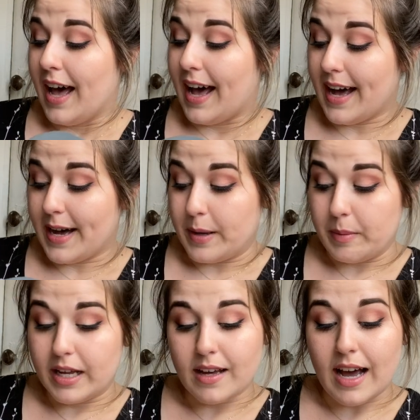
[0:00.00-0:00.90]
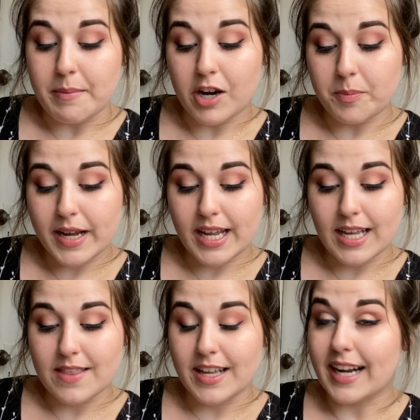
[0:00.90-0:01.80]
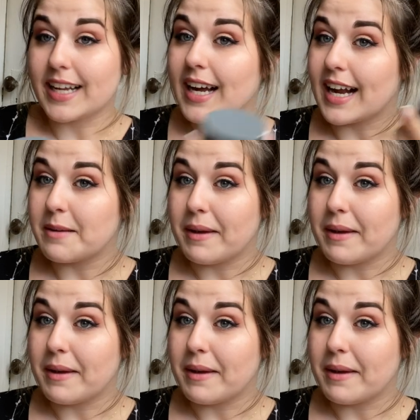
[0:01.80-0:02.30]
um, I'm hoping that I can kind of